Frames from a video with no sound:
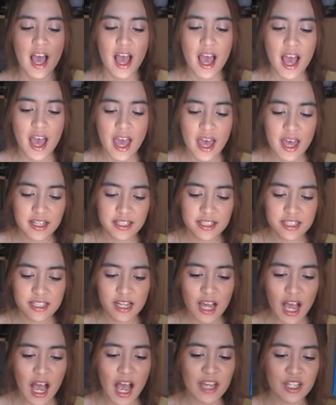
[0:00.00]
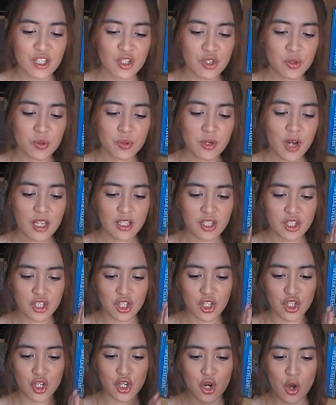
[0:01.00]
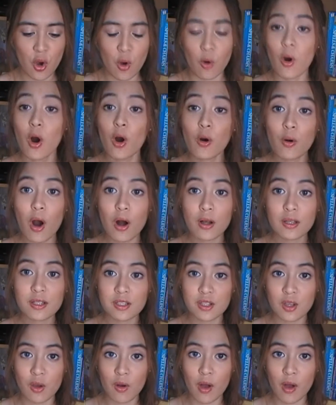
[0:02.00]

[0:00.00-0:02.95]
and I do not know. Oh, also